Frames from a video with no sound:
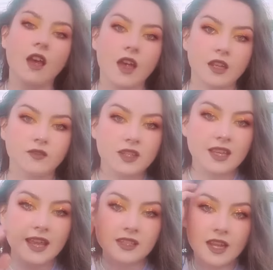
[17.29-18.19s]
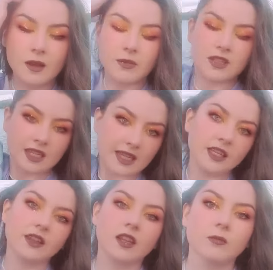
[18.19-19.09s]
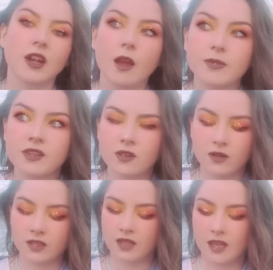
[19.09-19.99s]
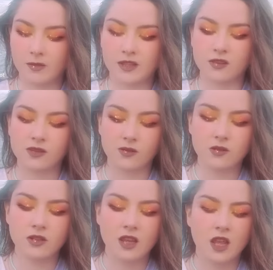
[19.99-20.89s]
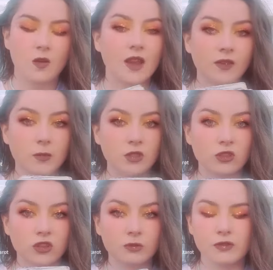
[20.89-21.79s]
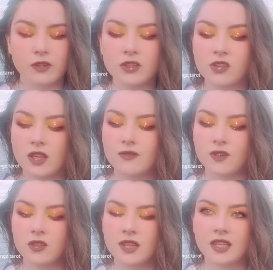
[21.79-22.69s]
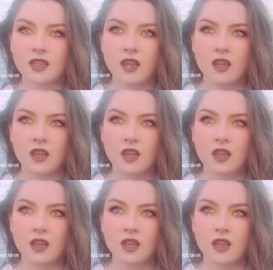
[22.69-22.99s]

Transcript: And if this hasn't happened yet, then perhaps it's going to come in soon. You have the Magician Reverse, so I feel like